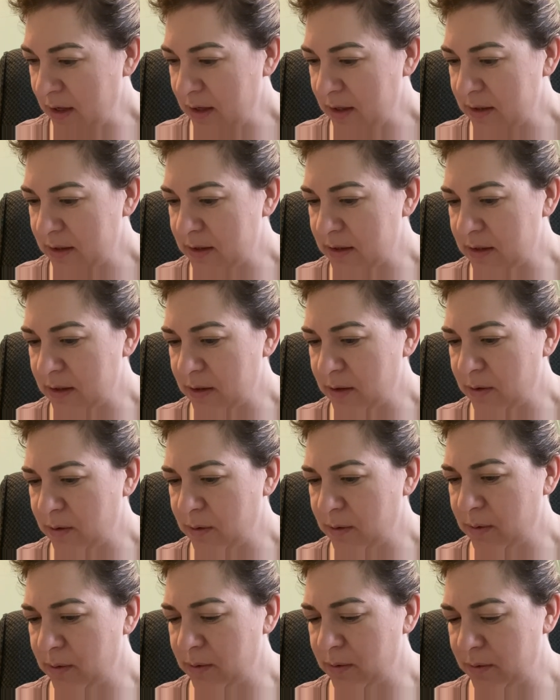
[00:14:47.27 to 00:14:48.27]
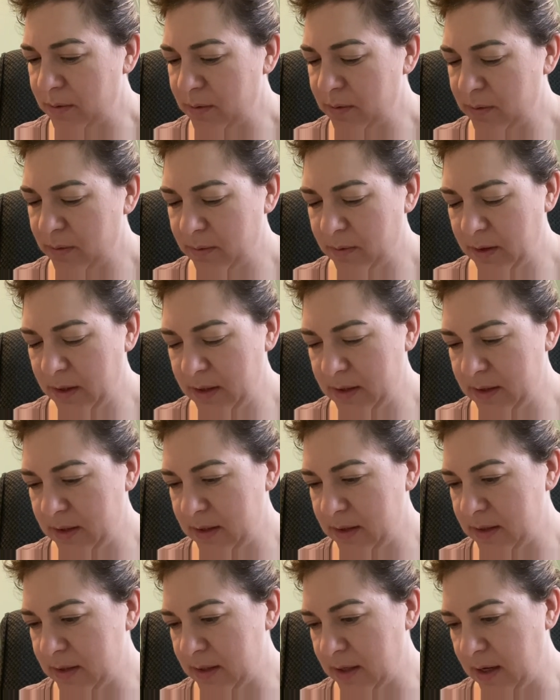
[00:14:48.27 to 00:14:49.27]
So what does
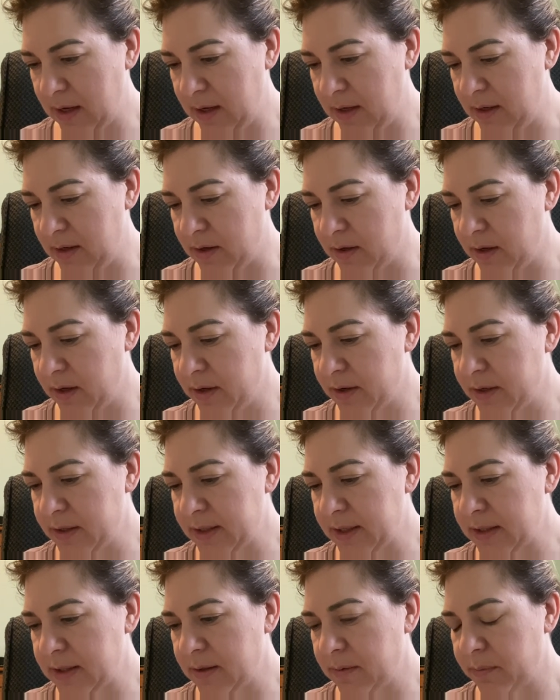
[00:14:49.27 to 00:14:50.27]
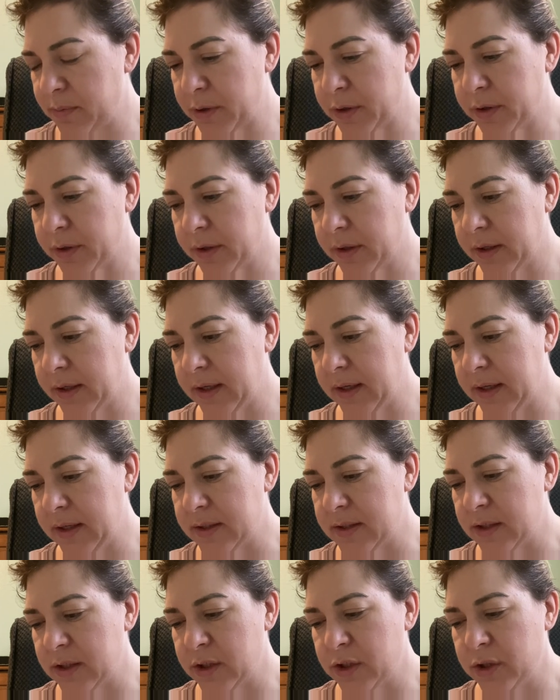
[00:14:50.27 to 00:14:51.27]
it say here? Iridescent Pearl
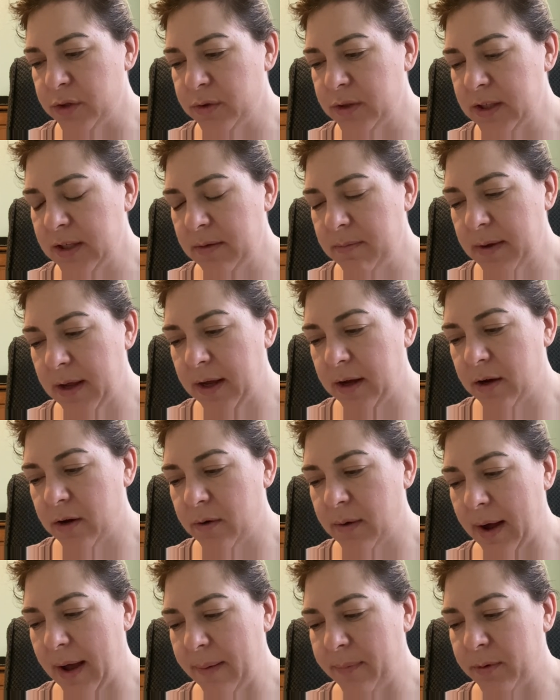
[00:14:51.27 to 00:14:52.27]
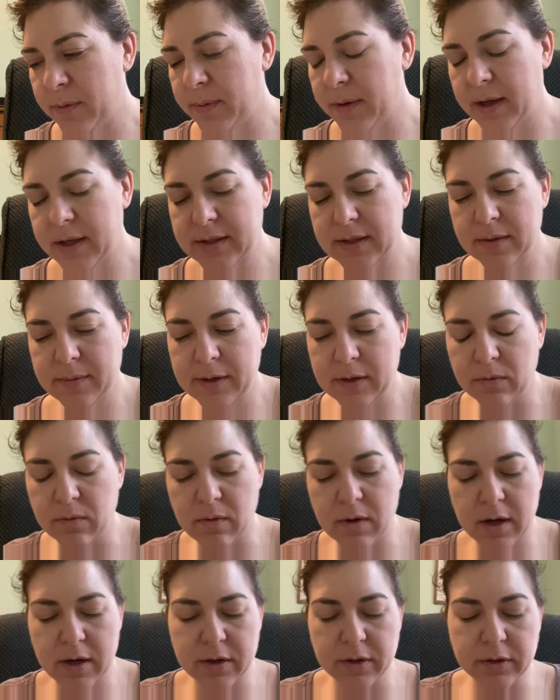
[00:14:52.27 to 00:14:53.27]
is juicy mango, apple blossom, and
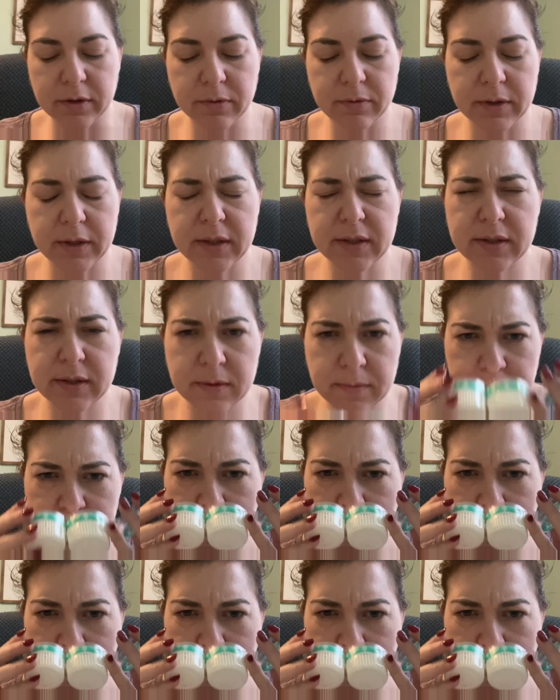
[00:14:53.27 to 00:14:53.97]
water lotus.